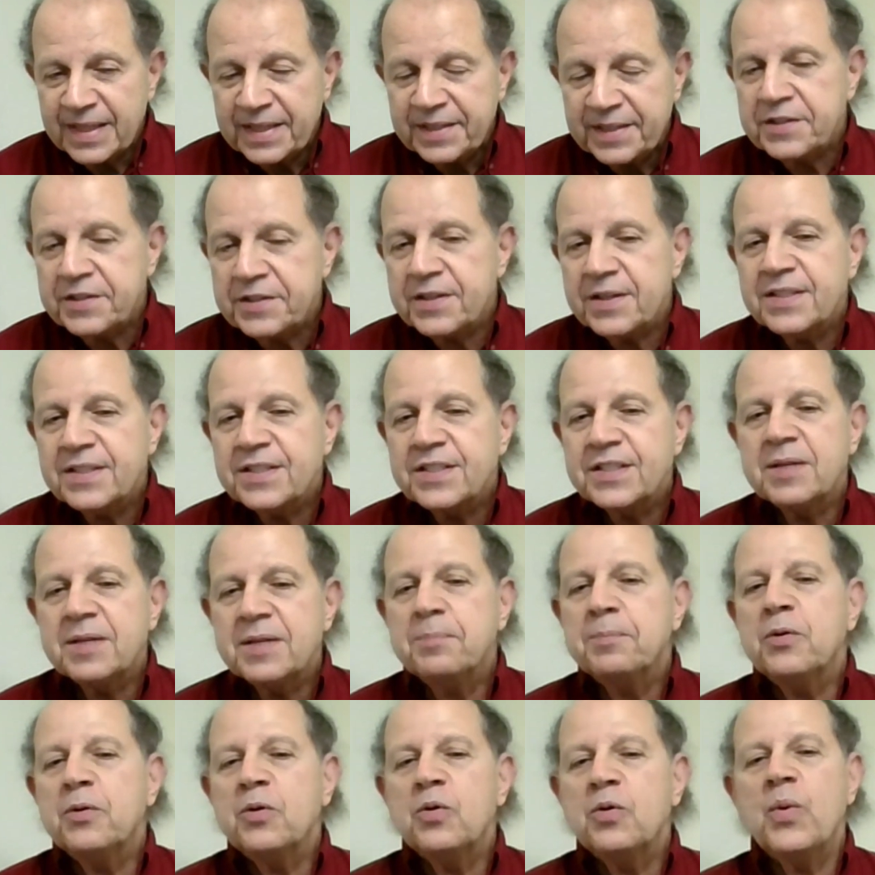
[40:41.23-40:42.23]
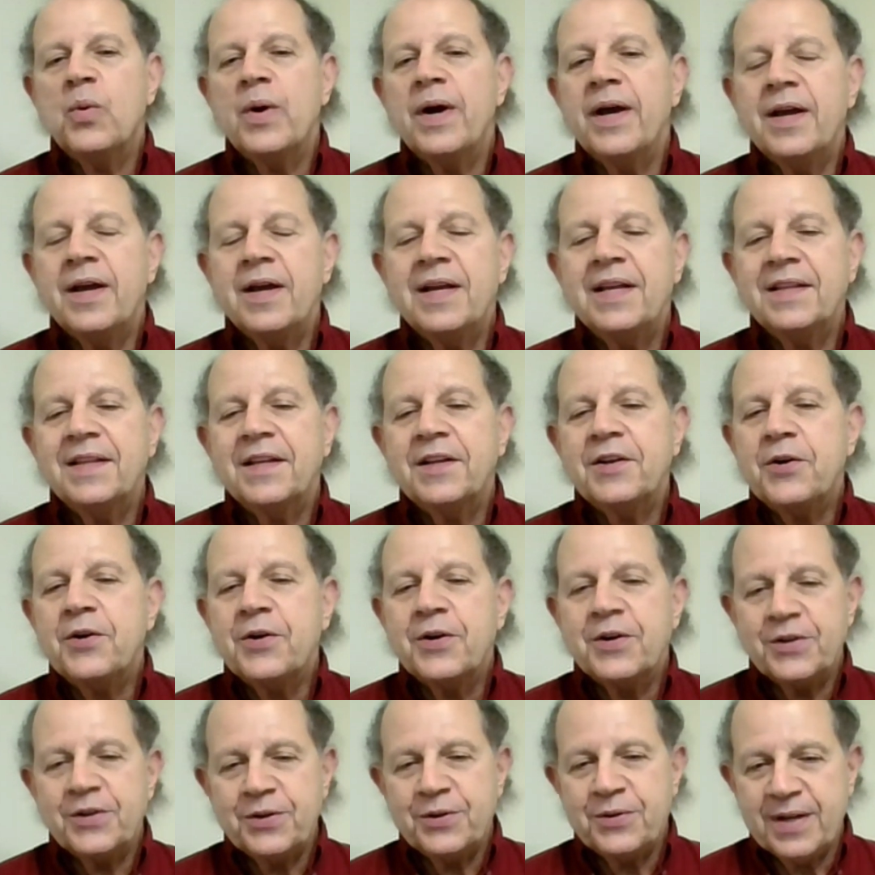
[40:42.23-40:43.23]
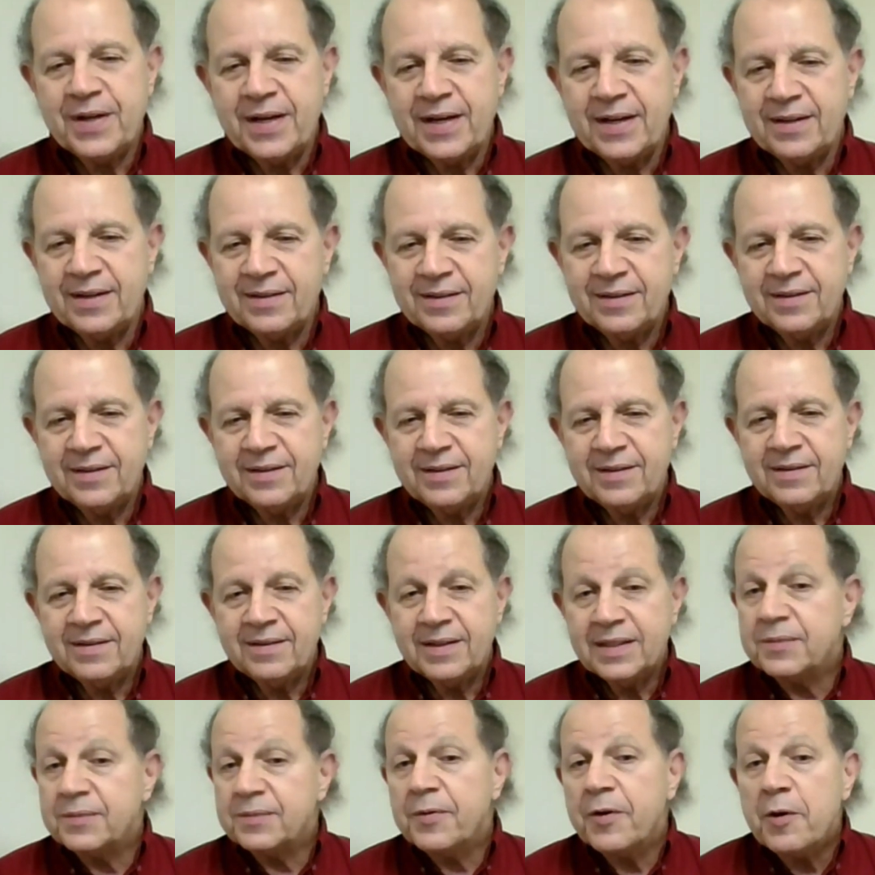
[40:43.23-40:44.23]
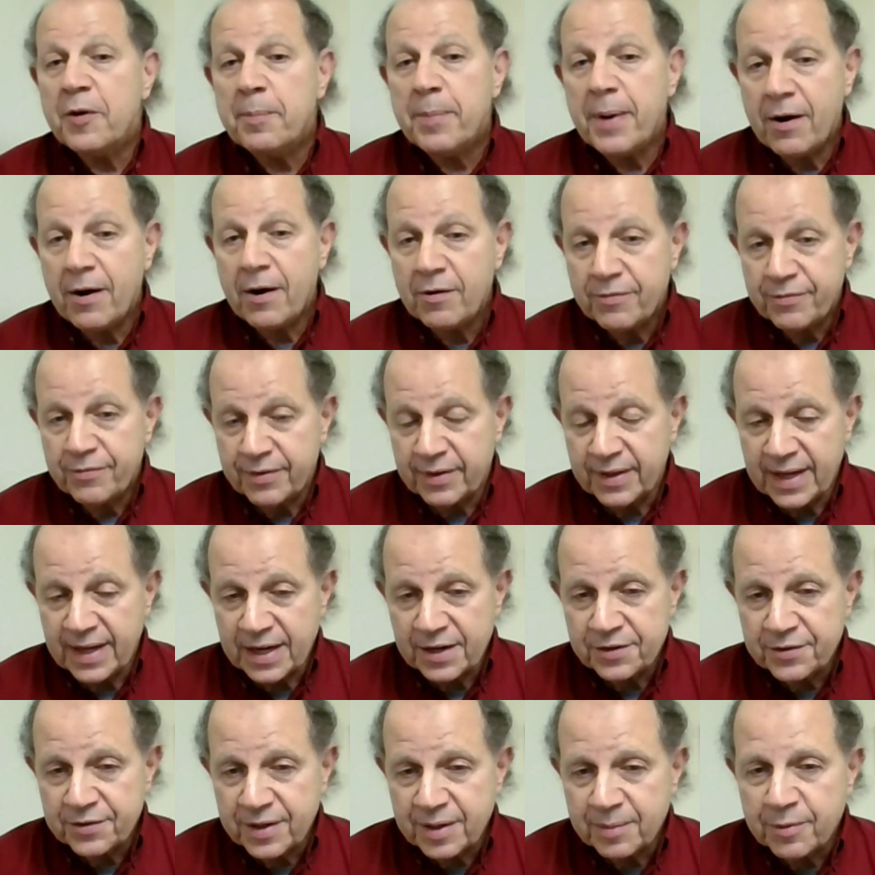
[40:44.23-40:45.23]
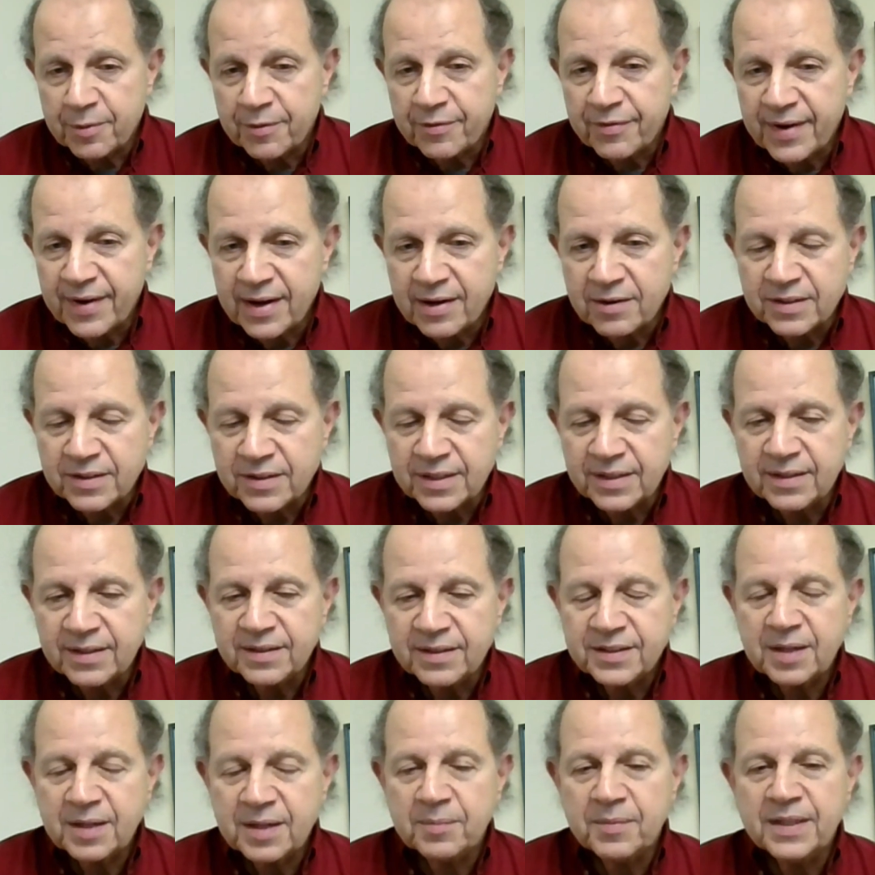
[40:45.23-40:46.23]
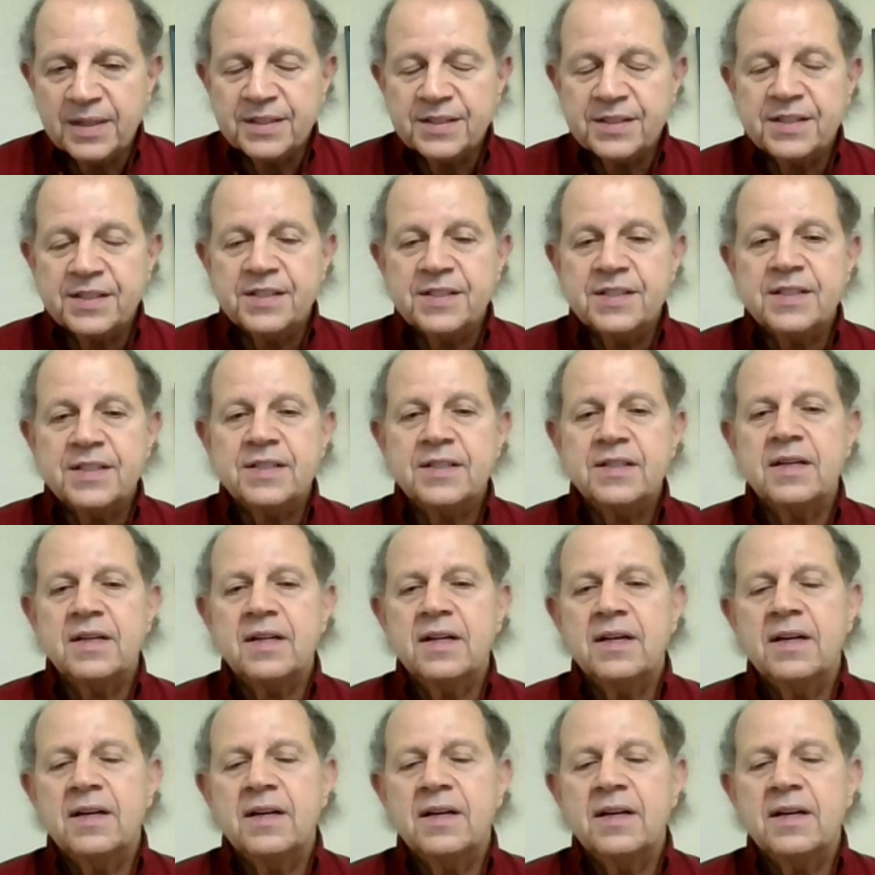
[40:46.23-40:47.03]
There's a simple way that you can do that. That's very powerful, actually, and profound in some instances.